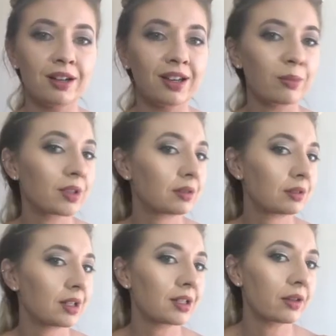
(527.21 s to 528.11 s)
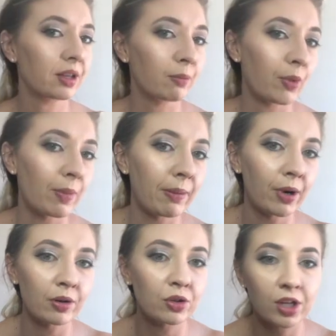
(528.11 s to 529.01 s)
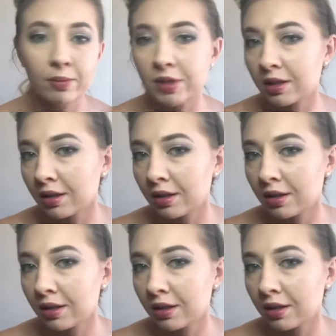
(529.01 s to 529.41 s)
happen. Not until I get my brows shaped.